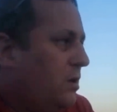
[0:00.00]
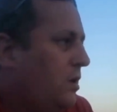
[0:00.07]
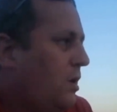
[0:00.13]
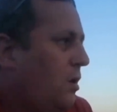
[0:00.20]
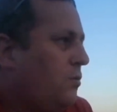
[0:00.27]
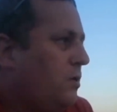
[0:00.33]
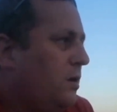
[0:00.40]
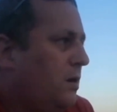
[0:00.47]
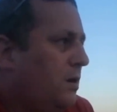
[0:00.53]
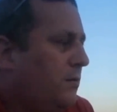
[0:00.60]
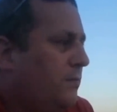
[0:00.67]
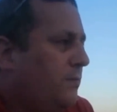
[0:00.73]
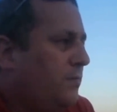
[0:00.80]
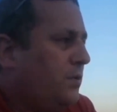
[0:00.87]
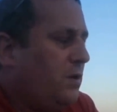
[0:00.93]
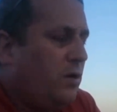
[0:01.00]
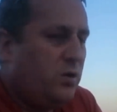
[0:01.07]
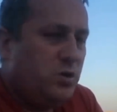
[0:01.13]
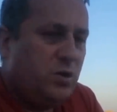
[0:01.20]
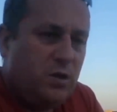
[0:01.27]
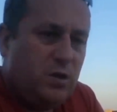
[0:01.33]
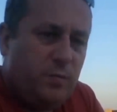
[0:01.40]
Coconut
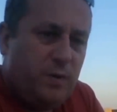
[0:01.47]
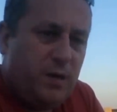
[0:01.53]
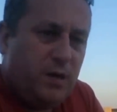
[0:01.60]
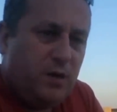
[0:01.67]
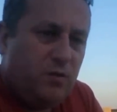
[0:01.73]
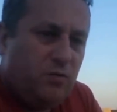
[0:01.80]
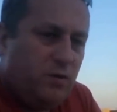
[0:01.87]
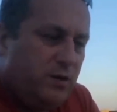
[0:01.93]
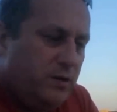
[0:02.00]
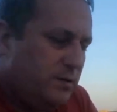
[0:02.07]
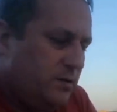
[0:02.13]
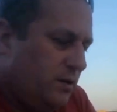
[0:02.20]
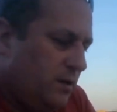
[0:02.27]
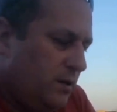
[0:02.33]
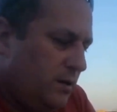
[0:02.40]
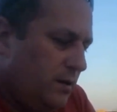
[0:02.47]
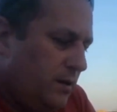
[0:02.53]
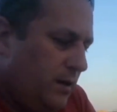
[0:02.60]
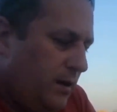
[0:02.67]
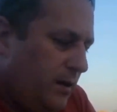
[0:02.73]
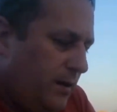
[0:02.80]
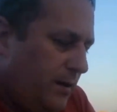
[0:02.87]
production could be increased.
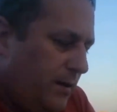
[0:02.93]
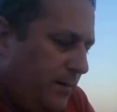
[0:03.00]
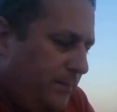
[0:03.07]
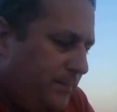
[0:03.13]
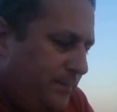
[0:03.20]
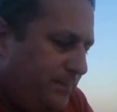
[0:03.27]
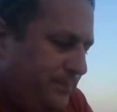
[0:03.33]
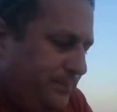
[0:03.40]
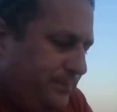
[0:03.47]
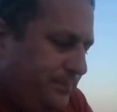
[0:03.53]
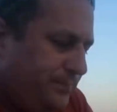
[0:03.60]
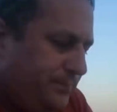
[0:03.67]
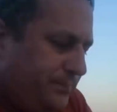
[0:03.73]
Um,